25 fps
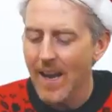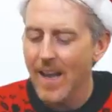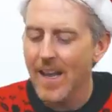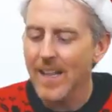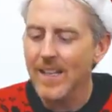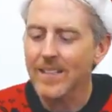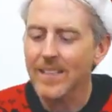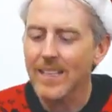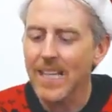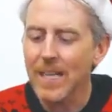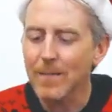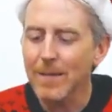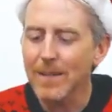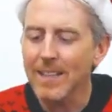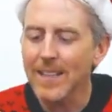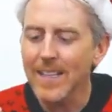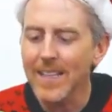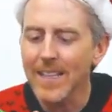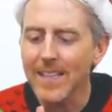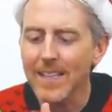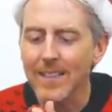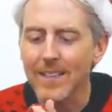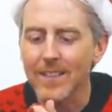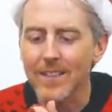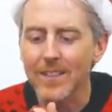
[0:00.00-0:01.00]
And this gave me
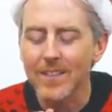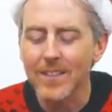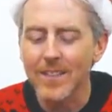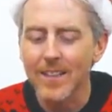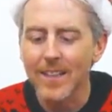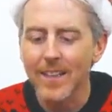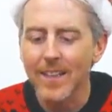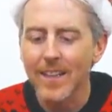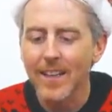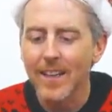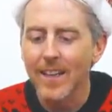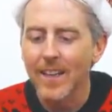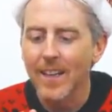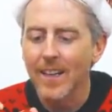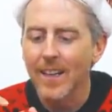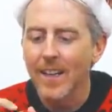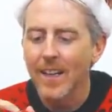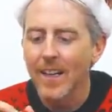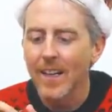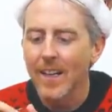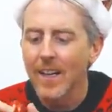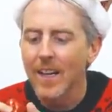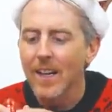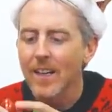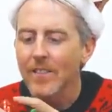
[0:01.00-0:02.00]
these.
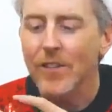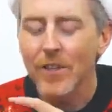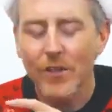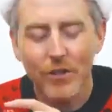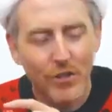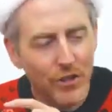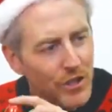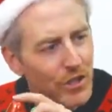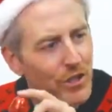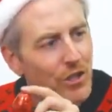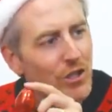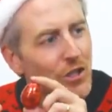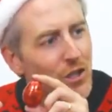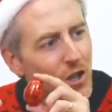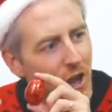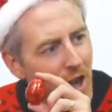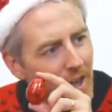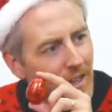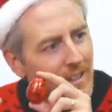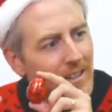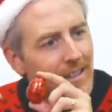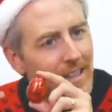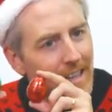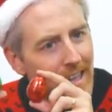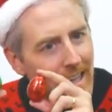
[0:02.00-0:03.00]
They're just
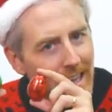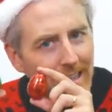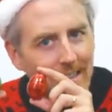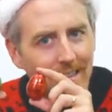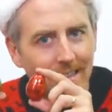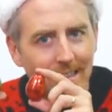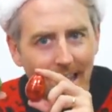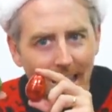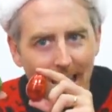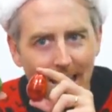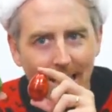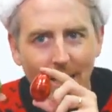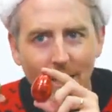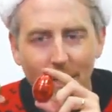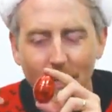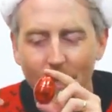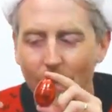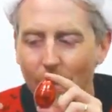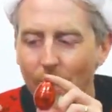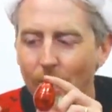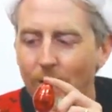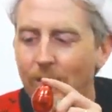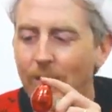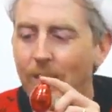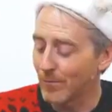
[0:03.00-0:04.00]
chocolate eggs, thank
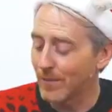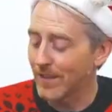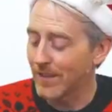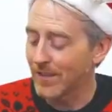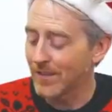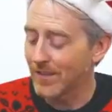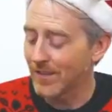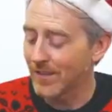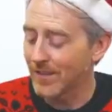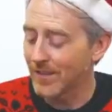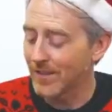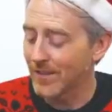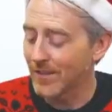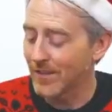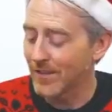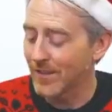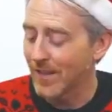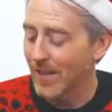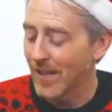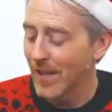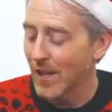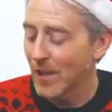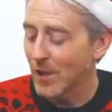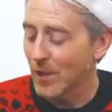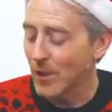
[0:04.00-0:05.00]
you. Reese's,
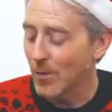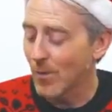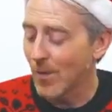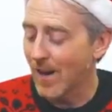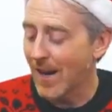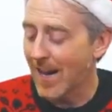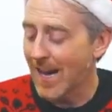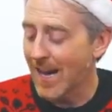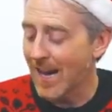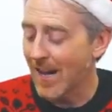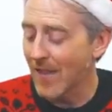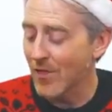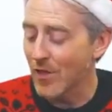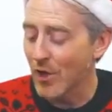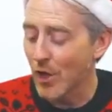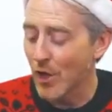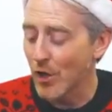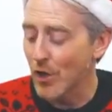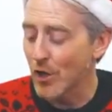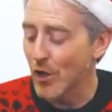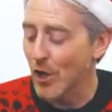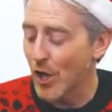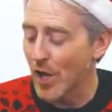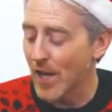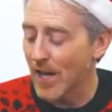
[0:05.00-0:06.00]
you are on the
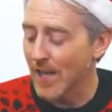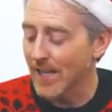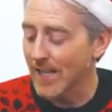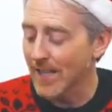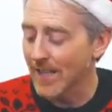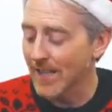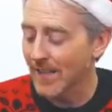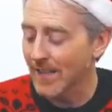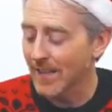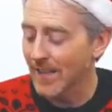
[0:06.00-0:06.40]
naughty